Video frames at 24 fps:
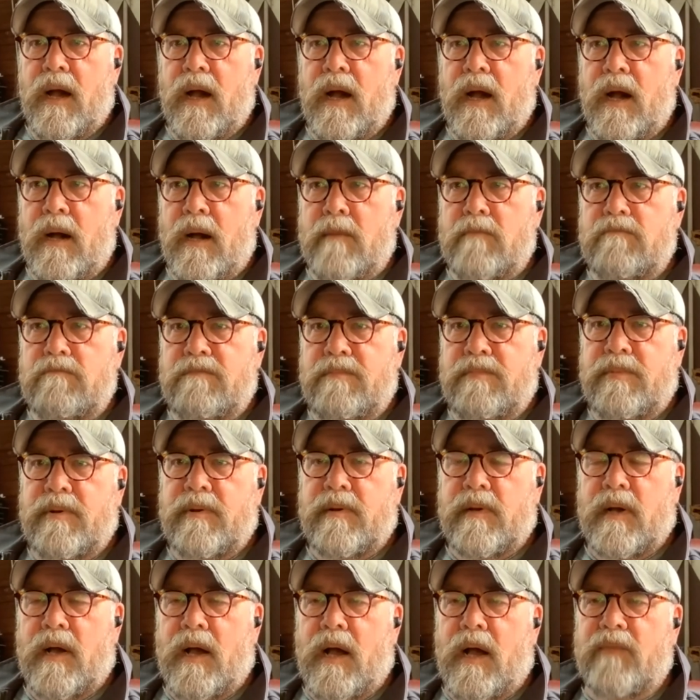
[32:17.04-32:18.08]
I've
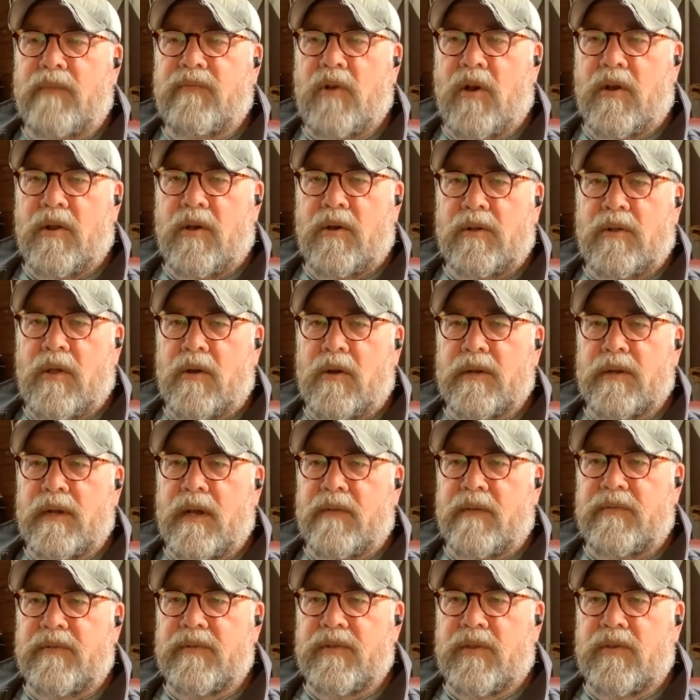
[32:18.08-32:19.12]
gone on long
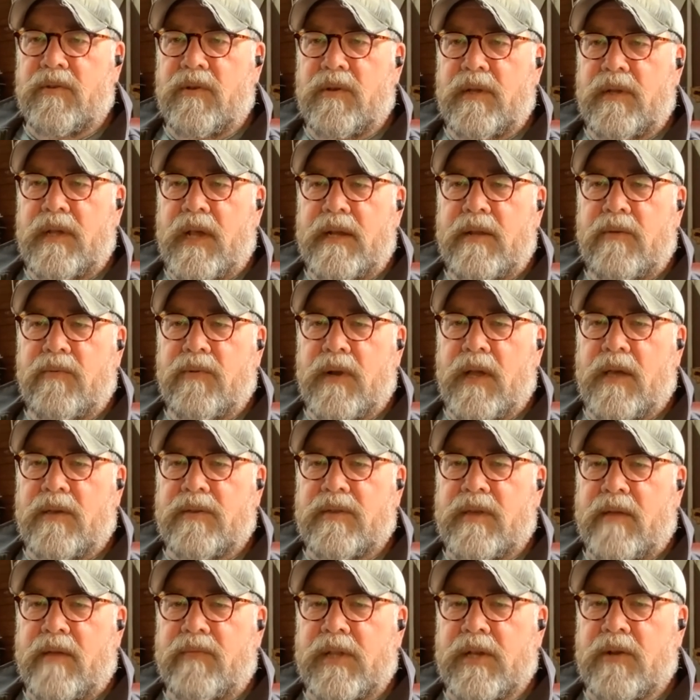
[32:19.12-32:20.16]
enough. Is there anyone
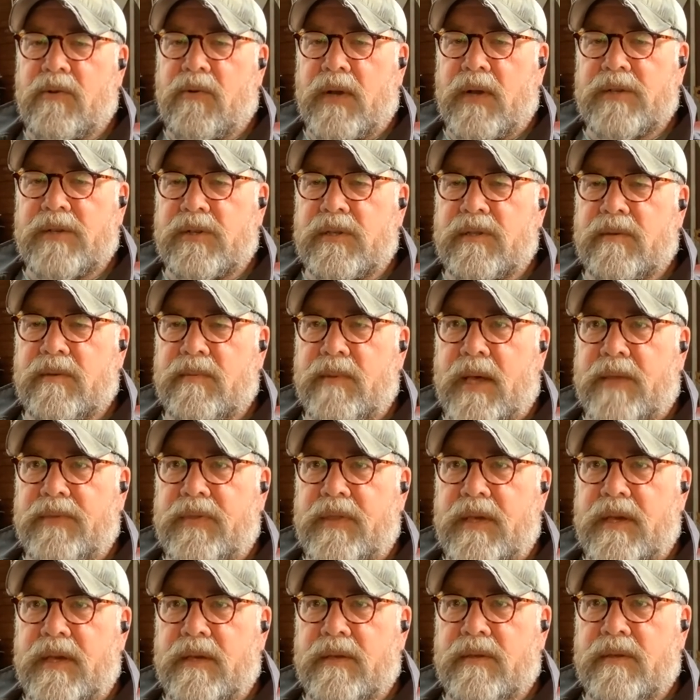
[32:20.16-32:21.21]
else have any questions about
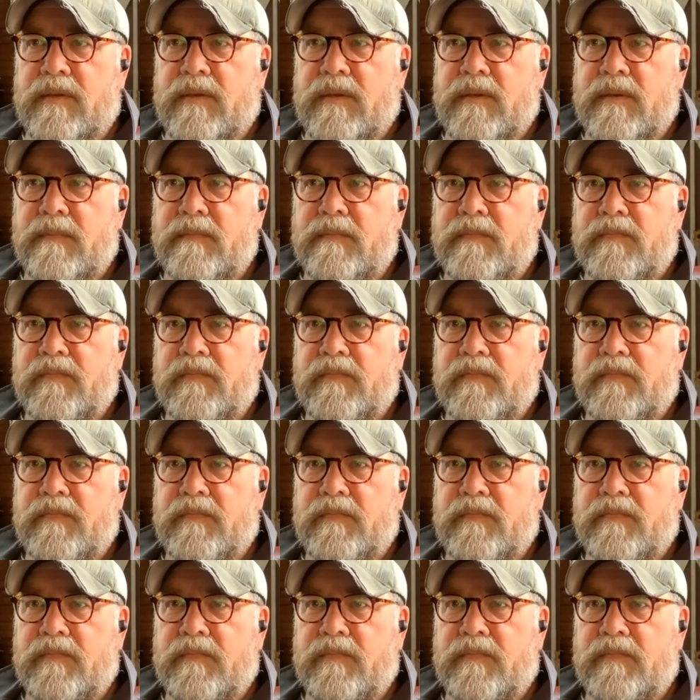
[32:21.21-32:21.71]
this?